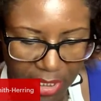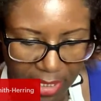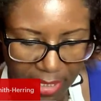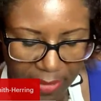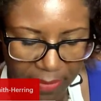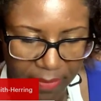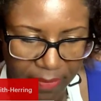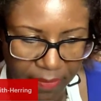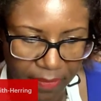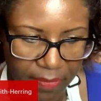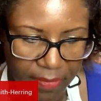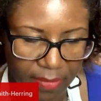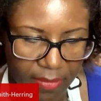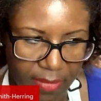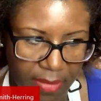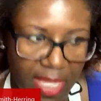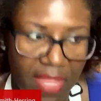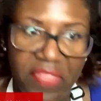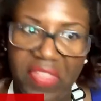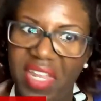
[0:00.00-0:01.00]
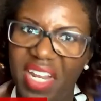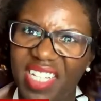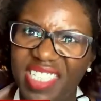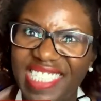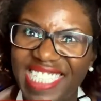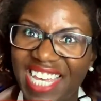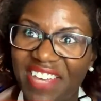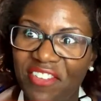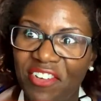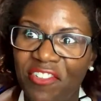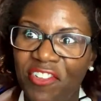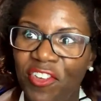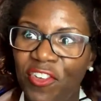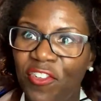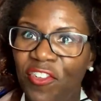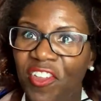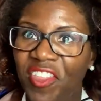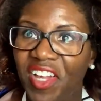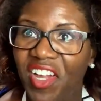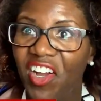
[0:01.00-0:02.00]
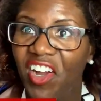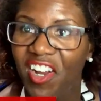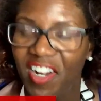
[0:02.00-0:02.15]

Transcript: them. And then I'll save a few for the